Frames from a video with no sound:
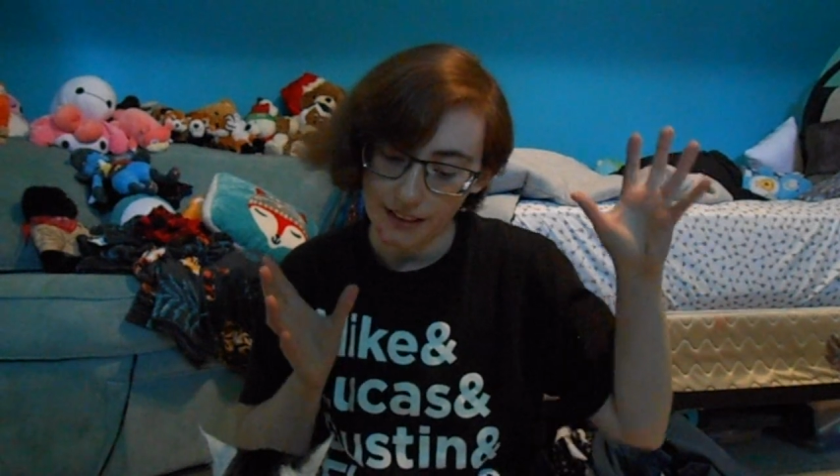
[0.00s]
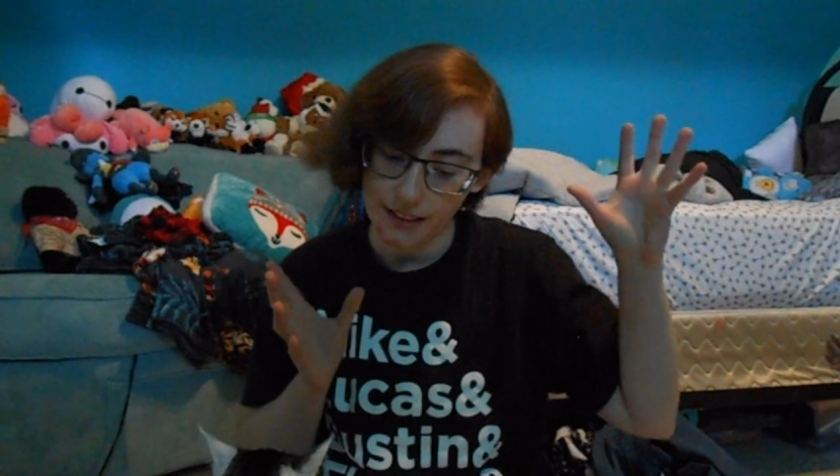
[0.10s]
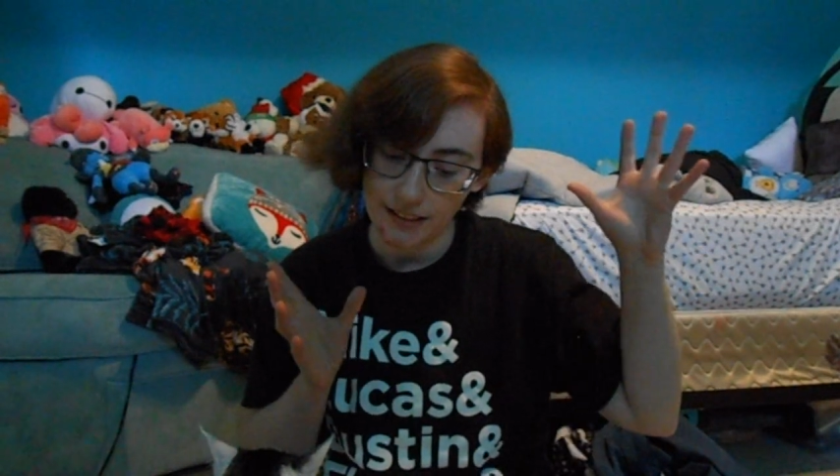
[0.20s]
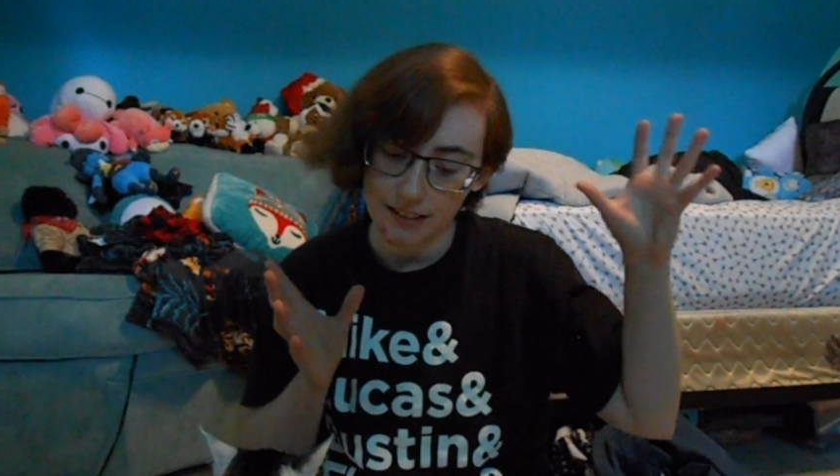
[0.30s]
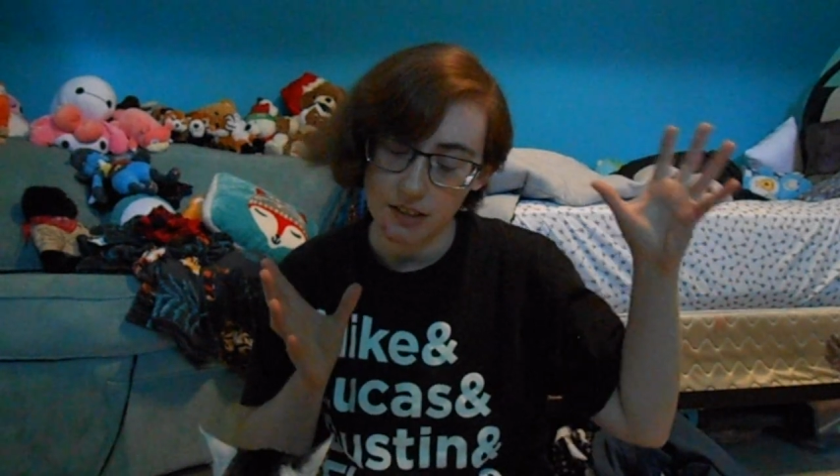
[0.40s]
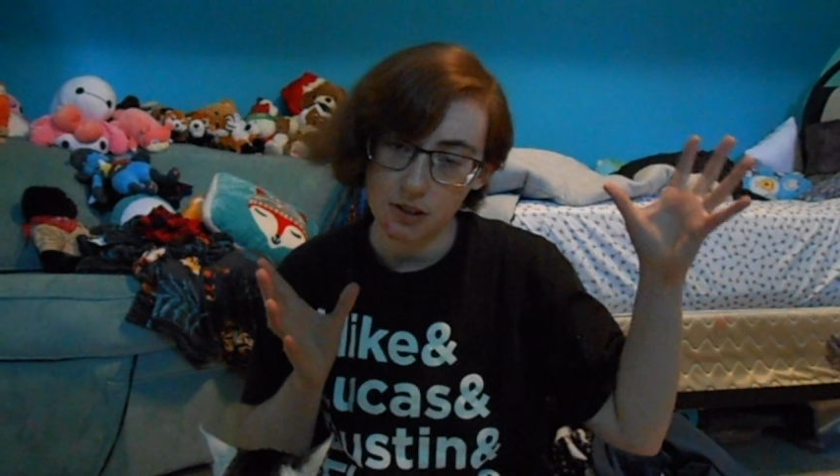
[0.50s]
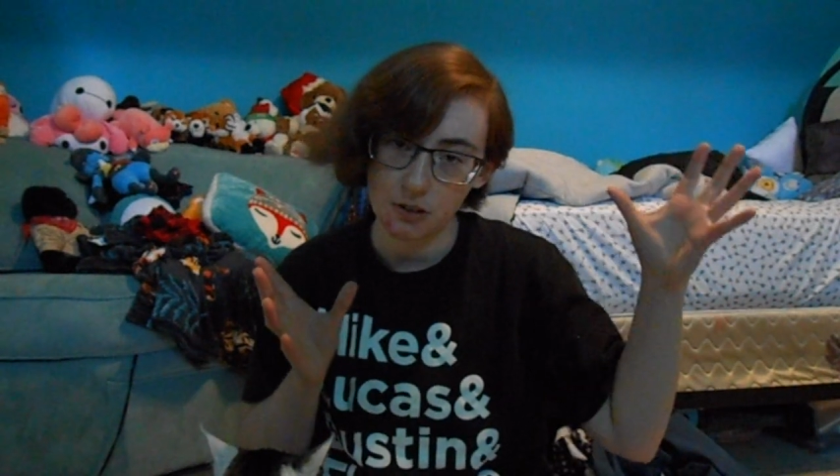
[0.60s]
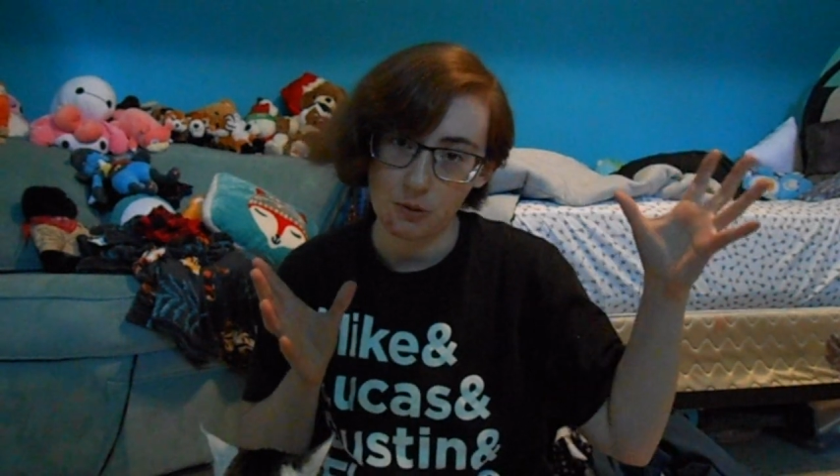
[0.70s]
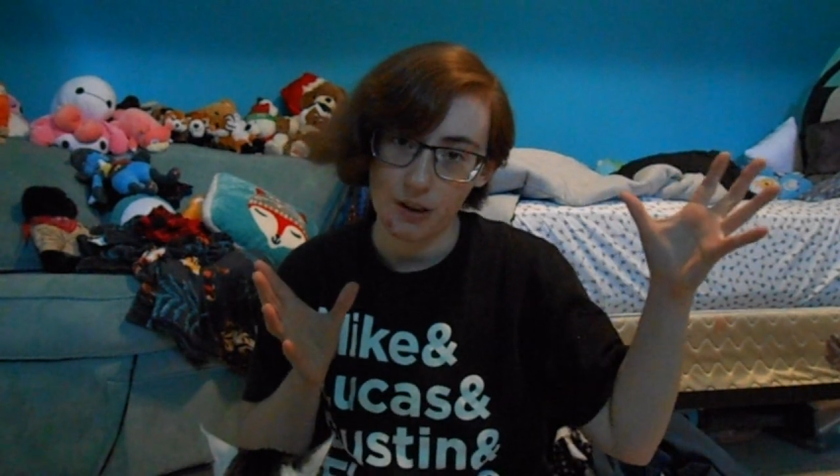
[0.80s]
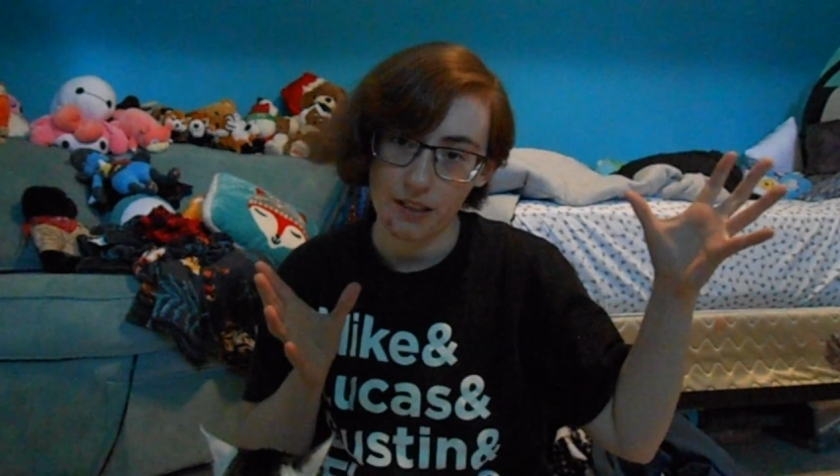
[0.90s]
leads
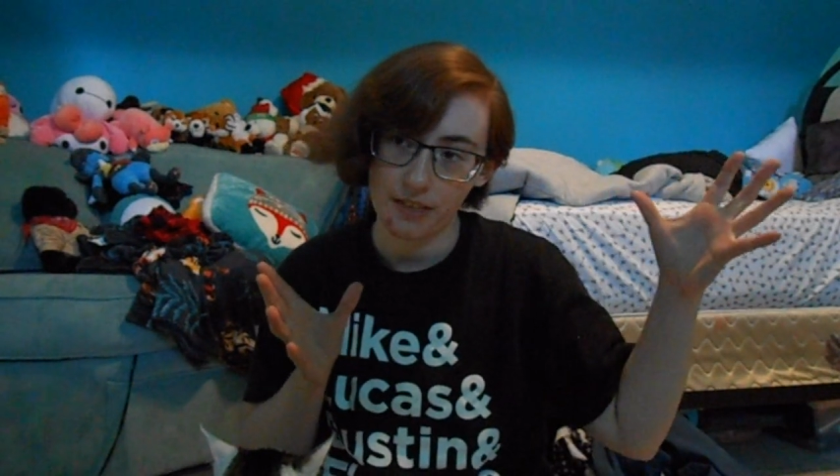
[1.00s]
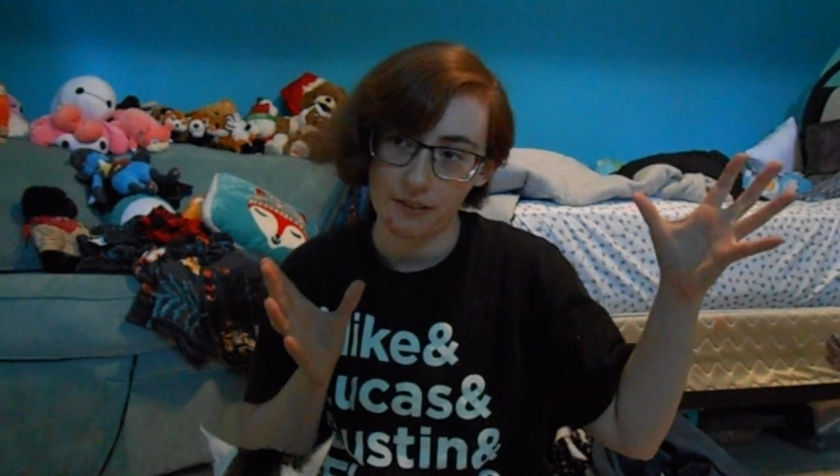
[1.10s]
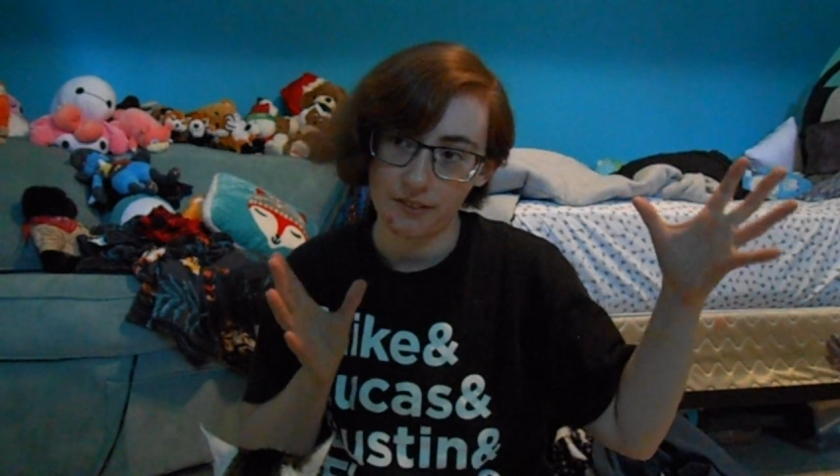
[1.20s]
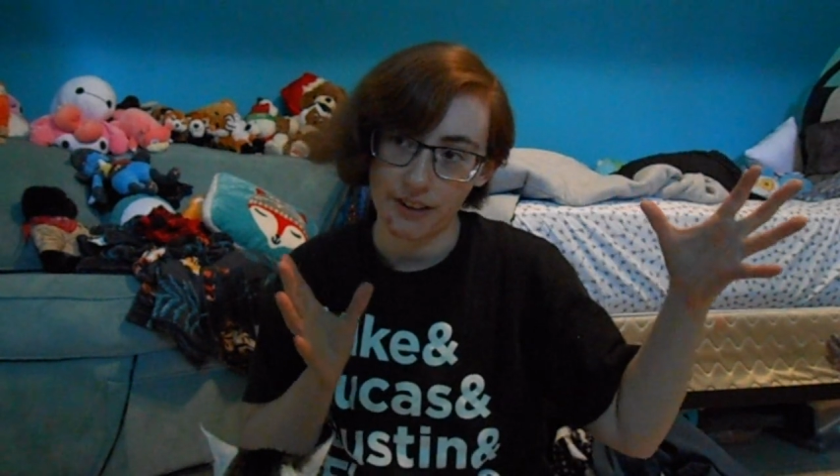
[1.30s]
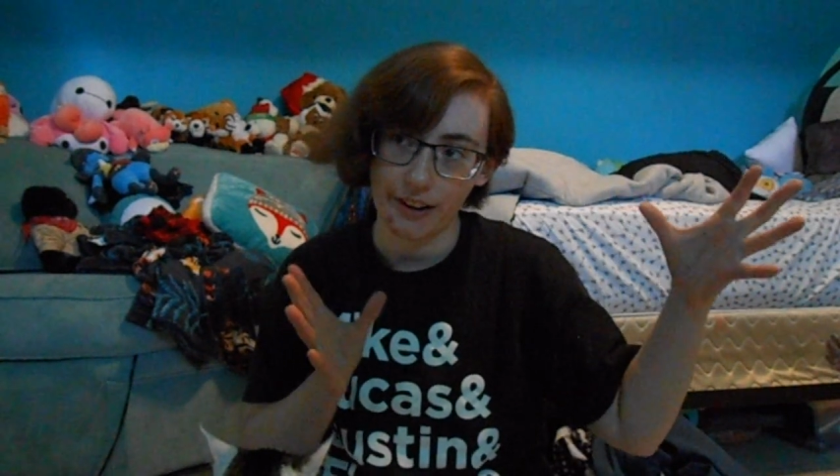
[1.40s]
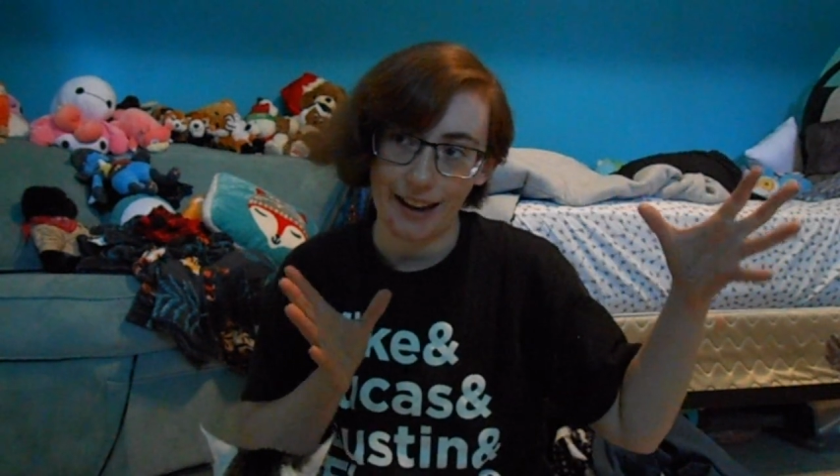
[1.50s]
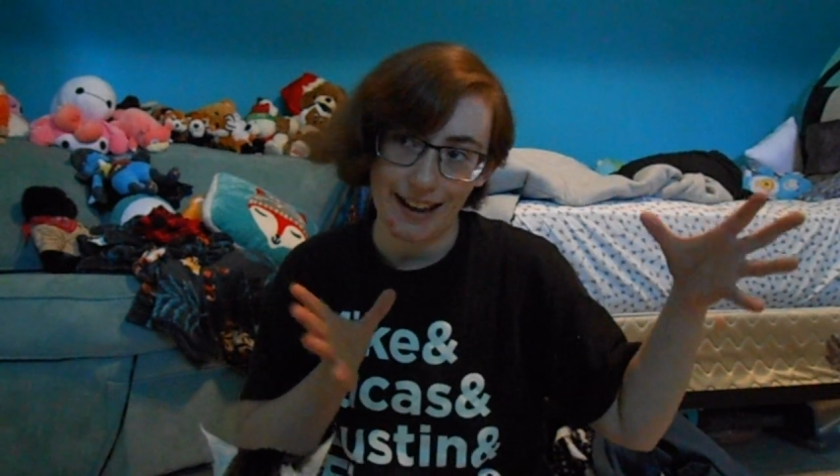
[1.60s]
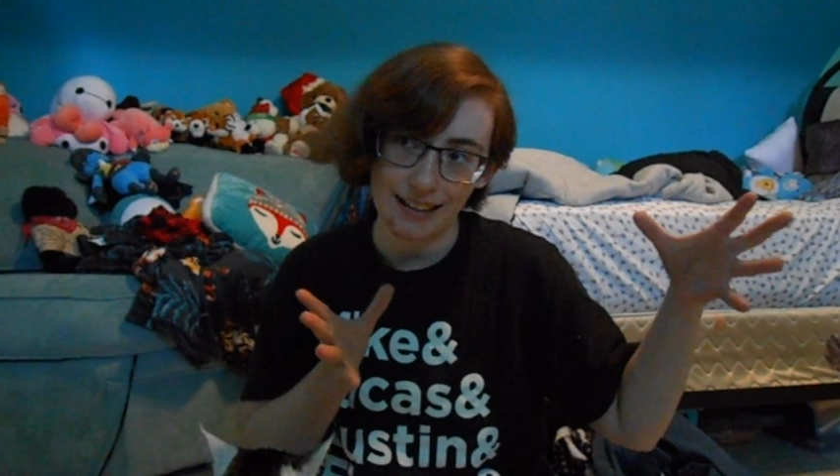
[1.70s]
to the very